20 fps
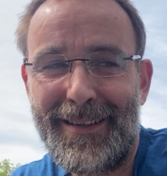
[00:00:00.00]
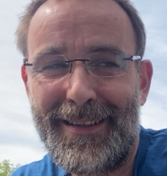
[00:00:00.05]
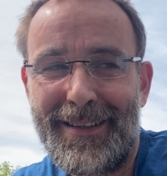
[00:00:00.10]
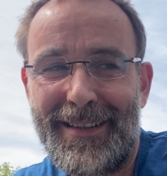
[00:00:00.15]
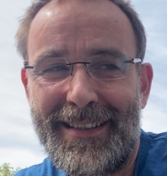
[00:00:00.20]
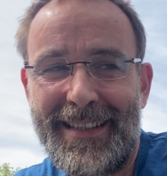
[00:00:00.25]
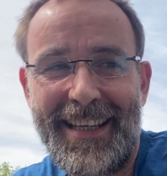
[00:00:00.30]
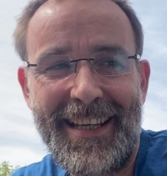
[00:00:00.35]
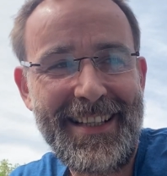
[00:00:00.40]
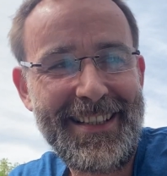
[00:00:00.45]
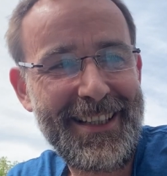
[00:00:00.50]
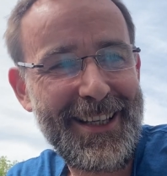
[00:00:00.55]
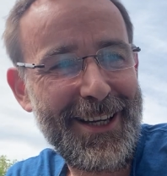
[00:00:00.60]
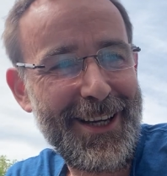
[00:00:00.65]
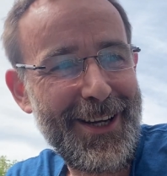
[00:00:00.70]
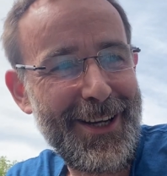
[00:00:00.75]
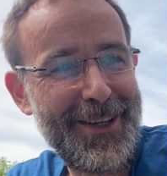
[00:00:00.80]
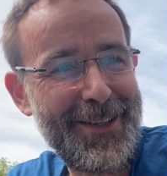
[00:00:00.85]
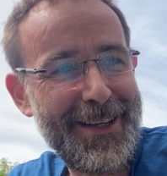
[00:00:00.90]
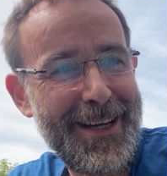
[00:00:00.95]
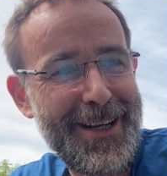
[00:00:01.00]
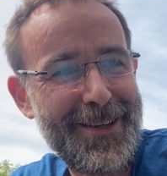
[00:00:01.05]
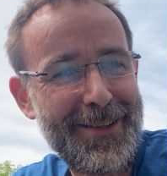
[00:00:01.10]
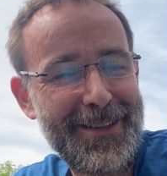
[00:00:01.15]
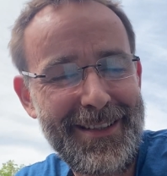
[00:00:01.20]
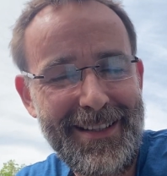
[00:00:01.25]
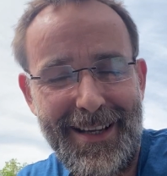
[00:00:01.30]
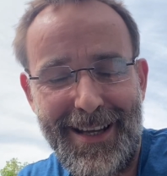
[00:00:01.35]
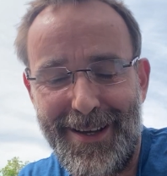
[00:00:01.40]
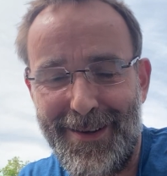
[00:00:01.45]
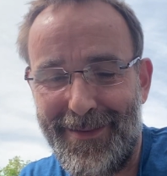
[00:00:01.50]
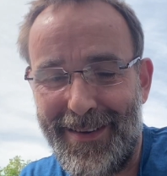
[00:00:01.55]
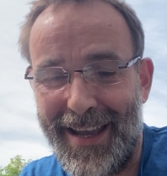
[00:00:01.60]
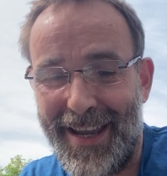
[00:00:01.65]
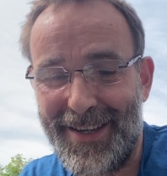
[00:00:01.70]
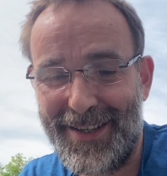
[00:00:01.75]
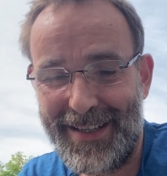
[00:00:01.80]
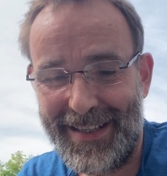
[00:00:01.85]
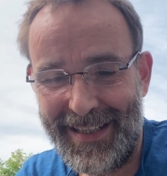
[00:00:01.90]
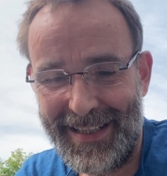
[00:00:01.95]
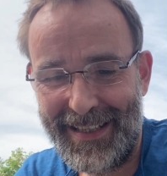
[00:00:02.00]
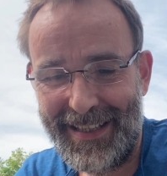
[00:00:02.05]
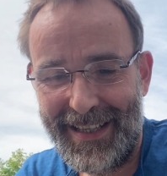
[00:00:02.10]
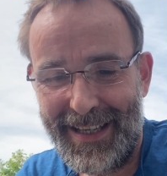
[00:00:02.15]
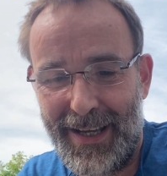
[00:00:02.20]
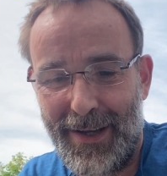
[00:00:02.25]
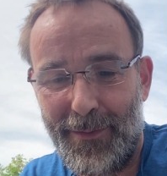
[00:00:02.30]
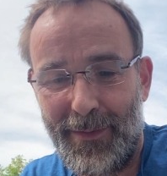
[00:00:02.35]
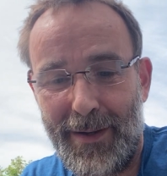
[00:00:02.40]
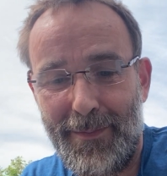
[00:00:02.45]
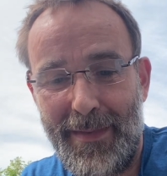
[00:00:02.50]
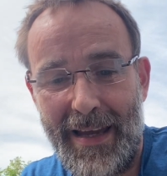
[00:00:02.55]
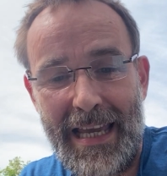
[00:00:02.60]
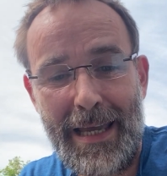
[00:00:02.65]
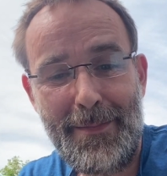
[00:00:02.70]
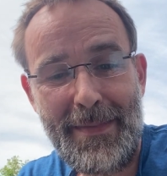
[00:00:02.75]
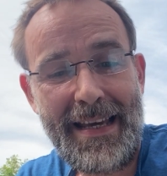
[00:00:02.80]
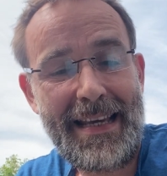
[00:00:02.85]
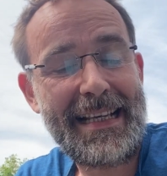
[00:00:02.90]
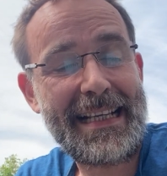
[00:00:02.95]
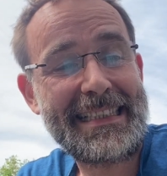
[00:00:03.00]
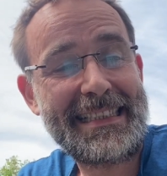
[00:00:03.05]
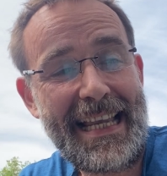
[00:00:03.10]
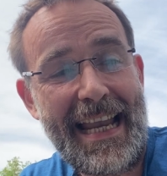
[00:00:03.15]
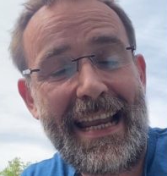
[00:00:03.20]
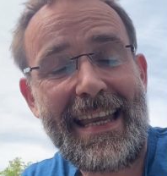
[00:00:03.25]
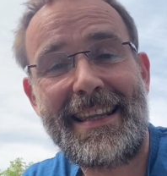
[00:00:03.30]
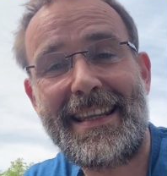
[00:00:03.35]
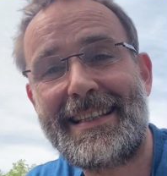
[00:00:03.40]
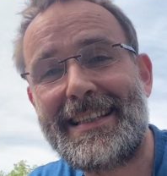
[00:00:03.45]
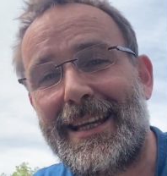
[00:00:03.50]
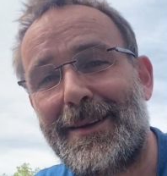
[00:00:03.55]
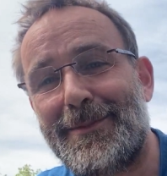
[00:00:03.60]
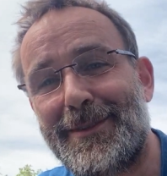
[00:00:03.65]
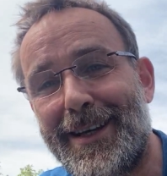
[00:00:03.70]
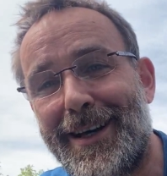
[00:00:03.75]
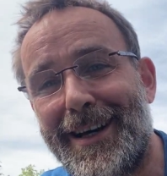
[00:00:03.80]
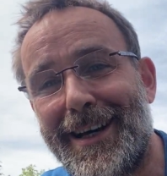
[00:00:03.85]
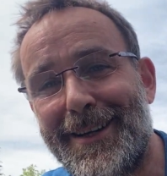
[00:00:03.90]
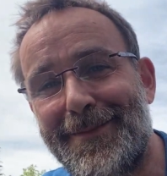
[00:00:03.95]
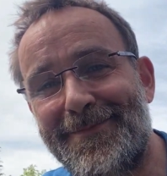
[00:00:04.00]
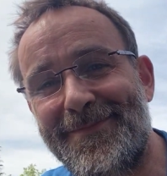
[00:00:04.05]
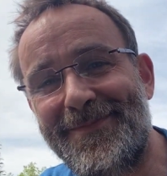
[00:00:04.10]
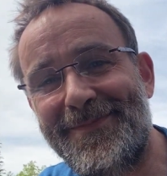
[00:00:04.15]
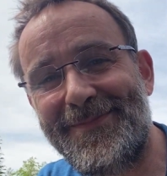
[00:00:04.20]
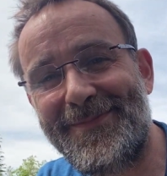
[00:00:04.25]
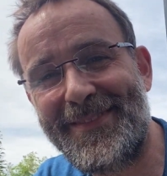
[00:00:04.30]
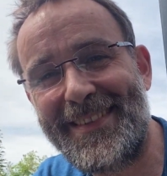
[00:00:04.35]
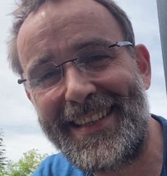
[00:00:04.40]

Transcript: years ago, and actually we met him at exactly the same time